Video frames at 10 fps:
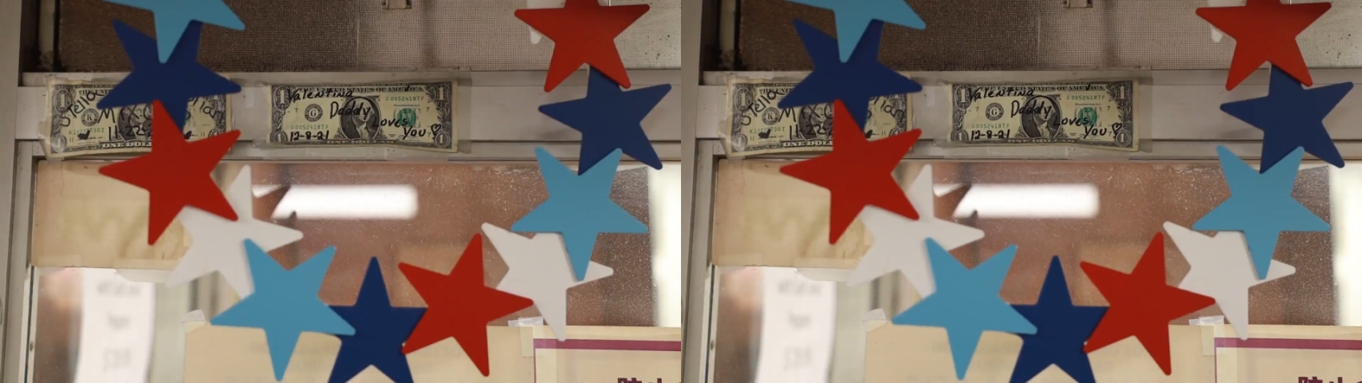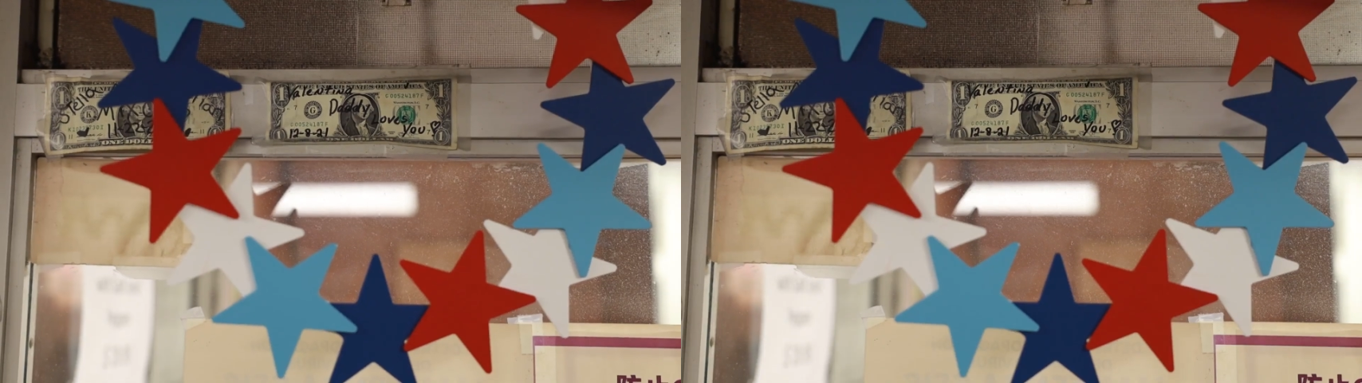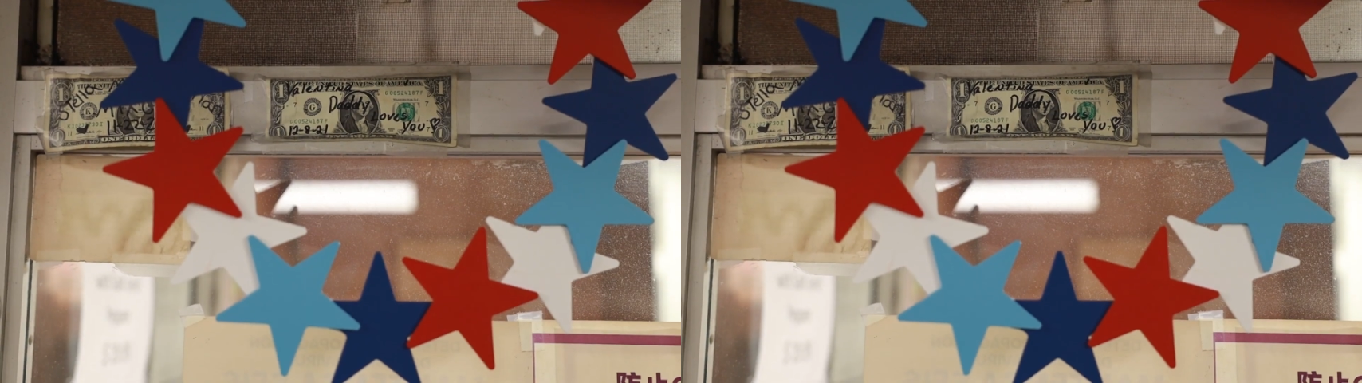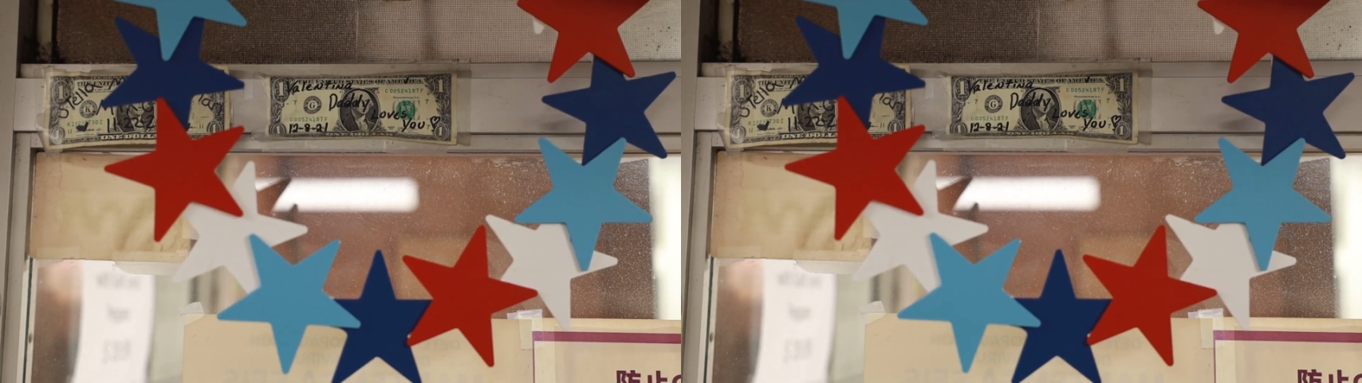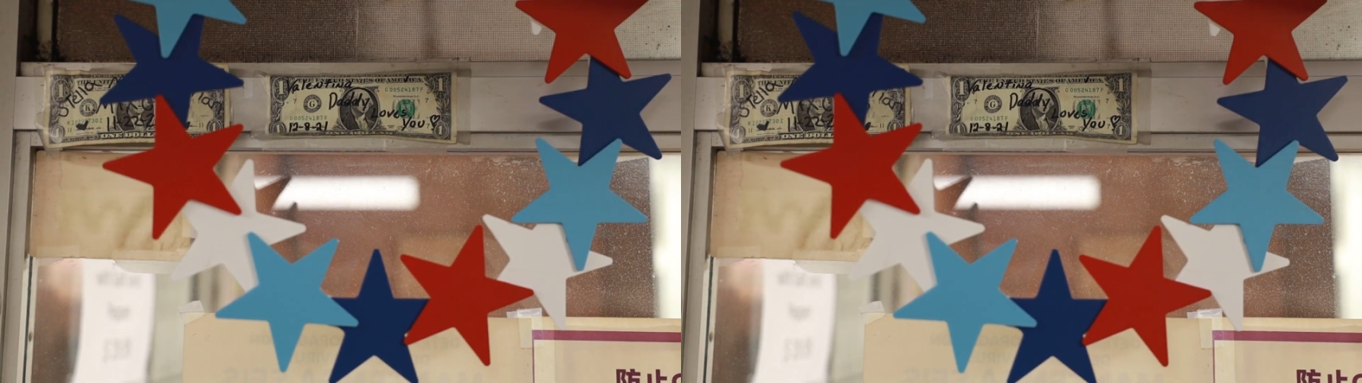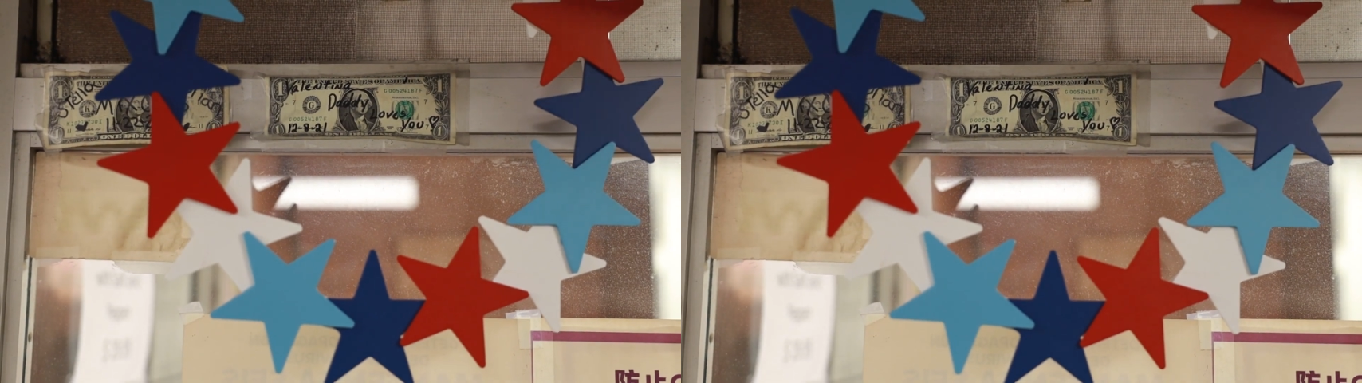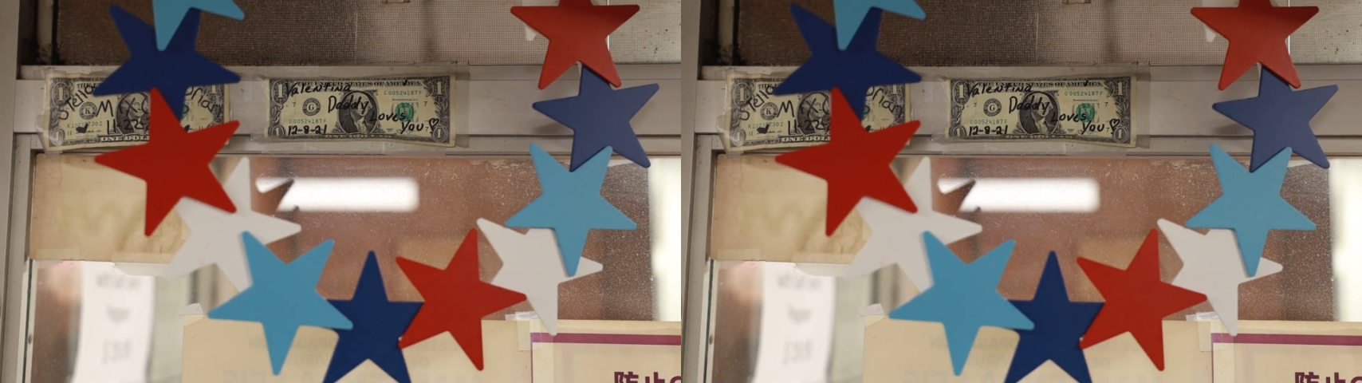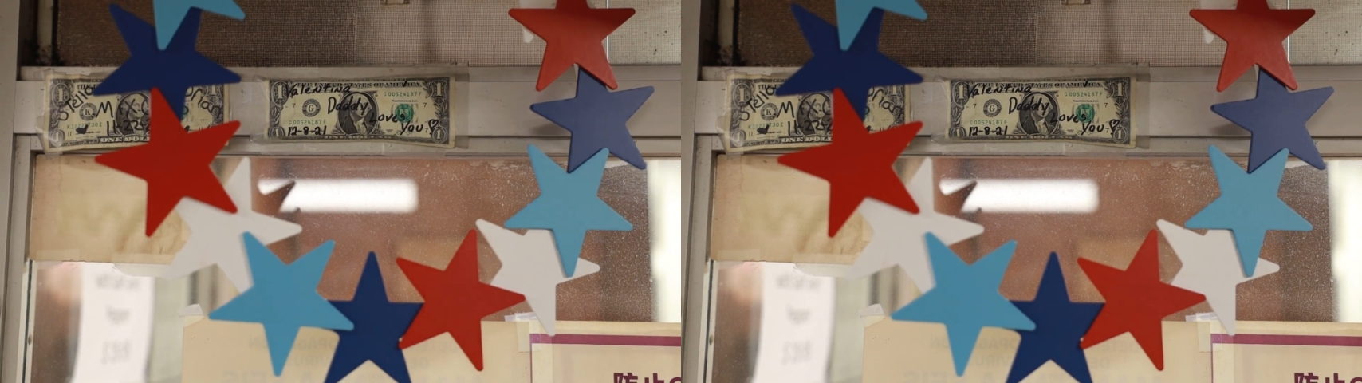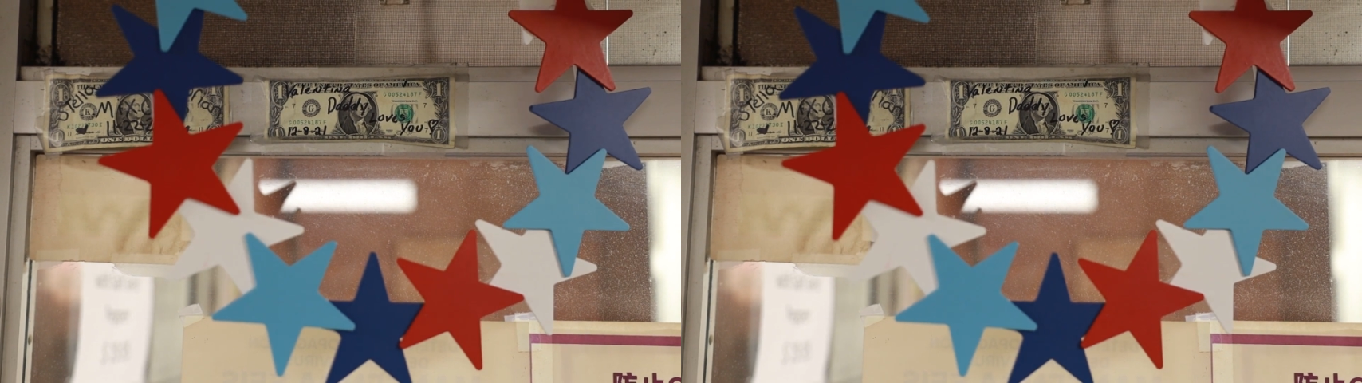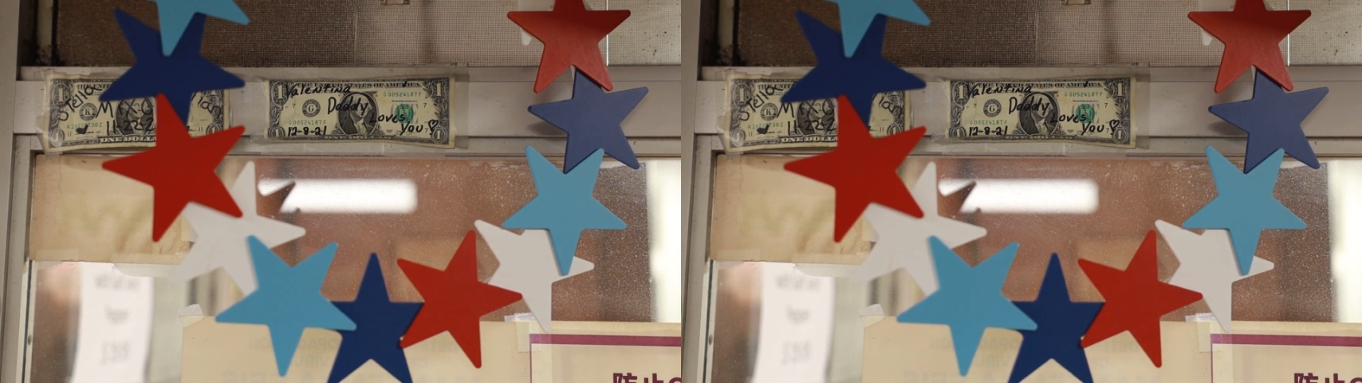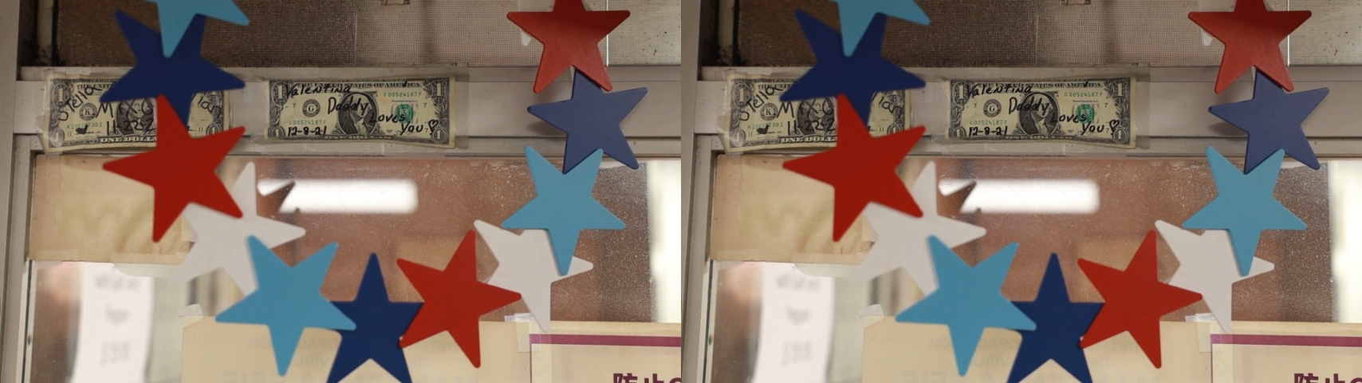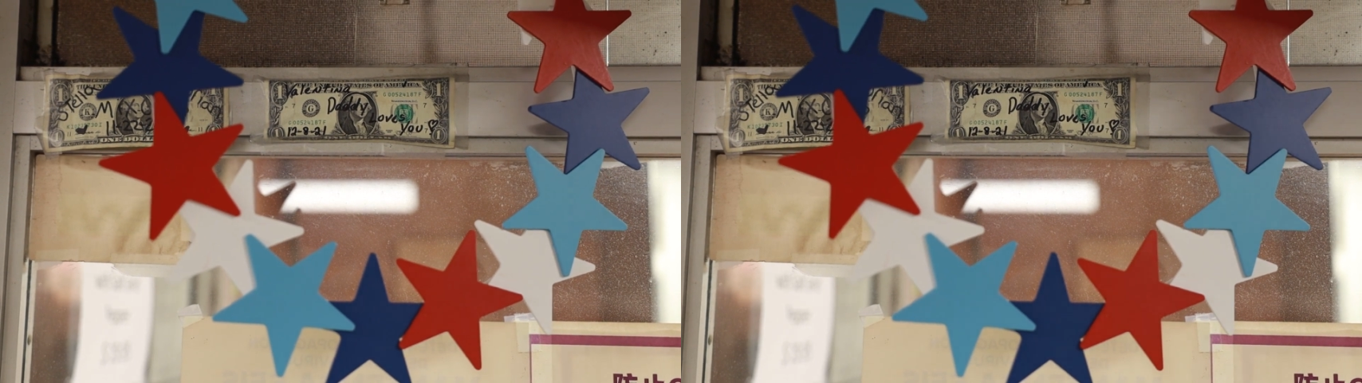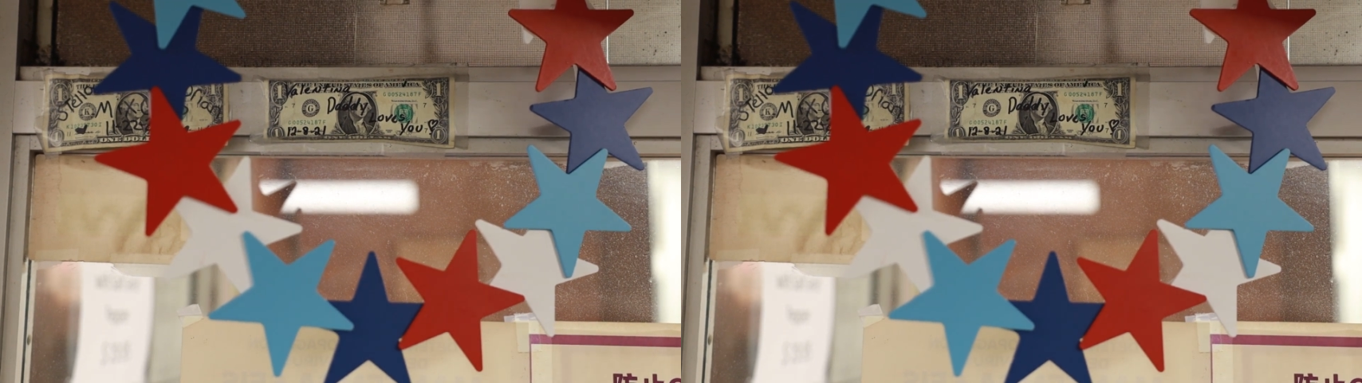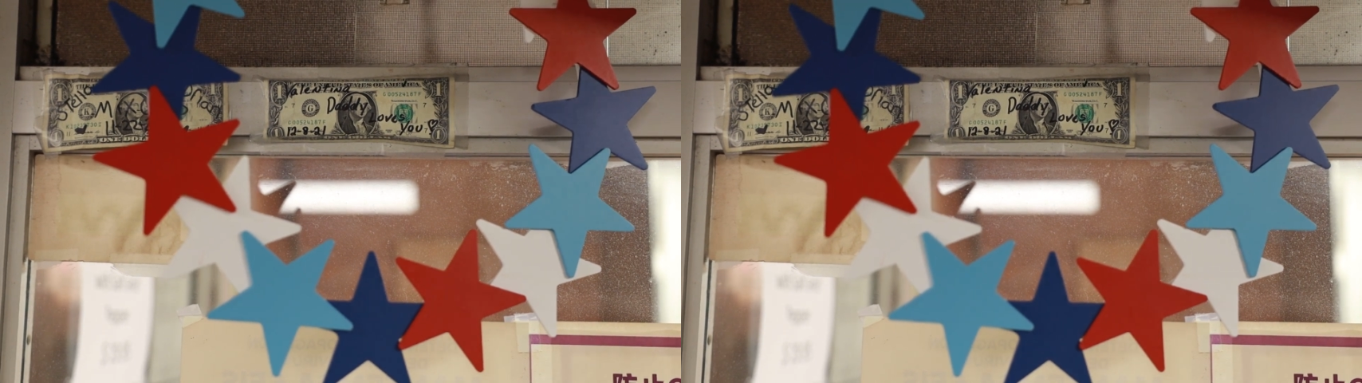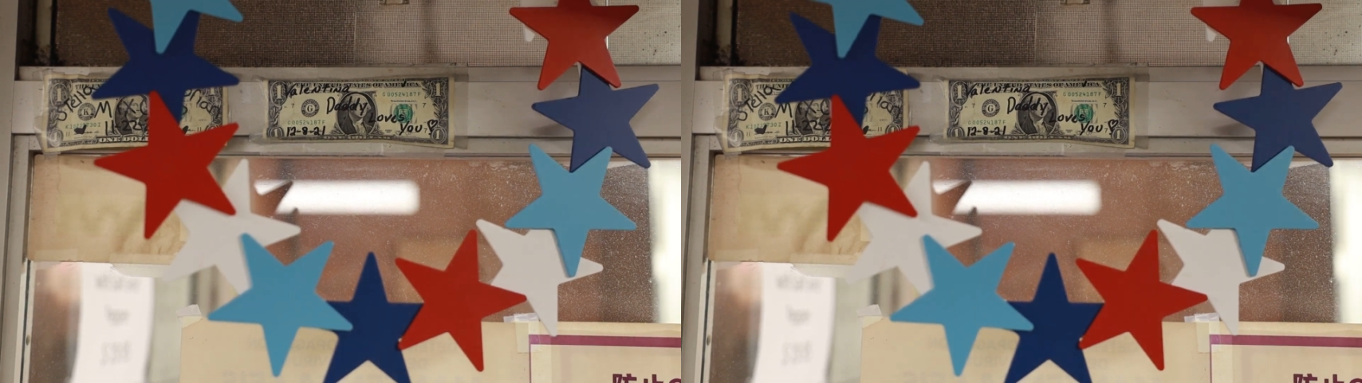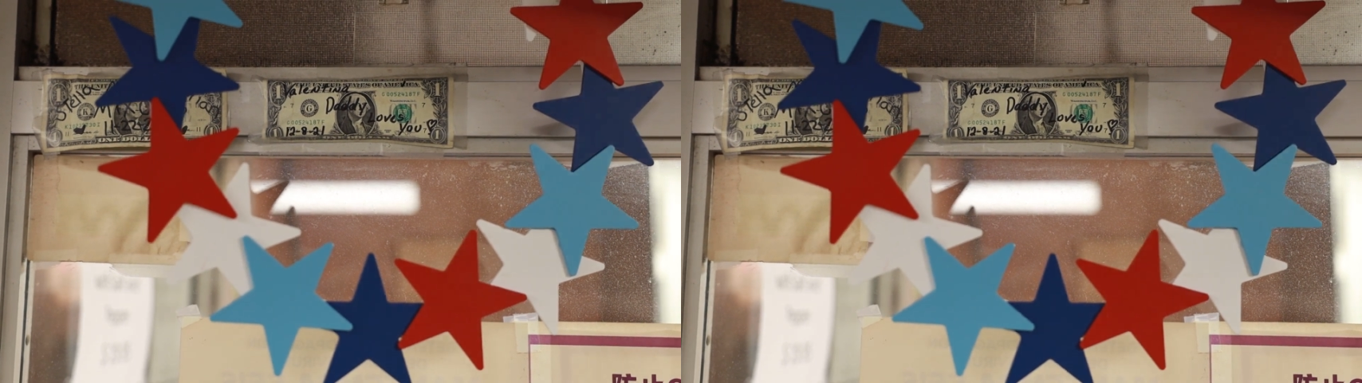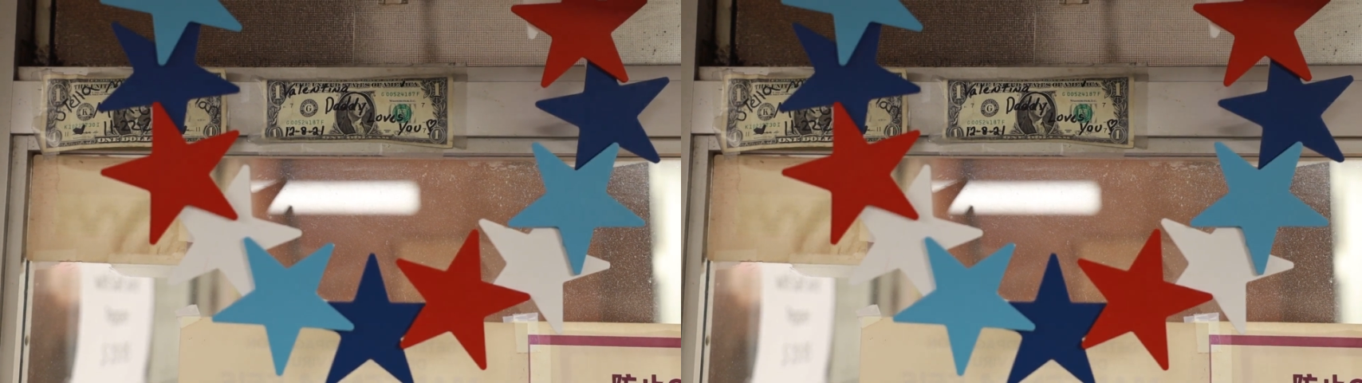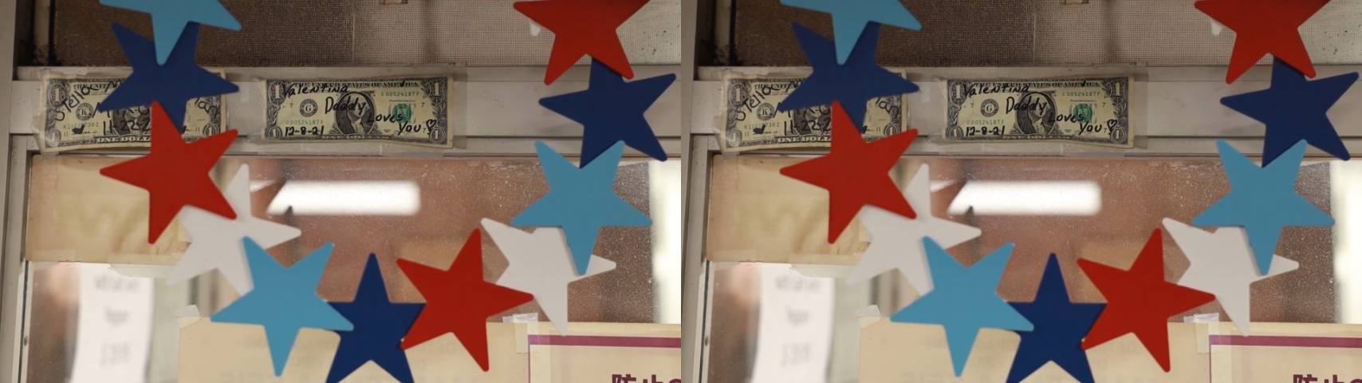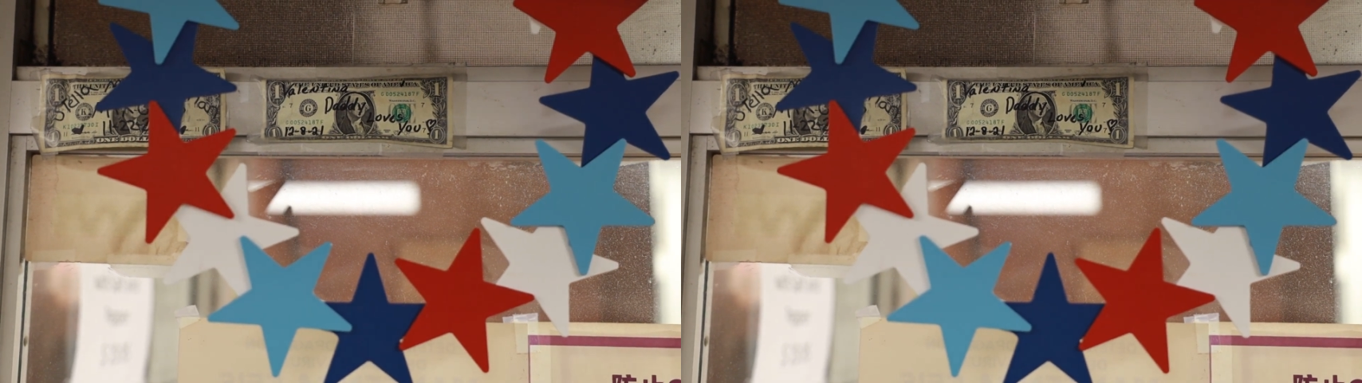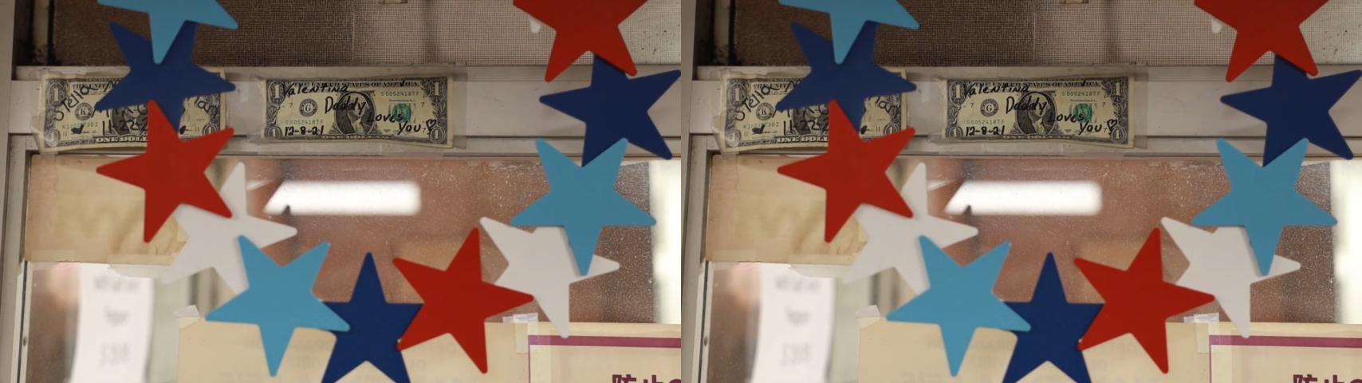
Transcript: (no speaker visible)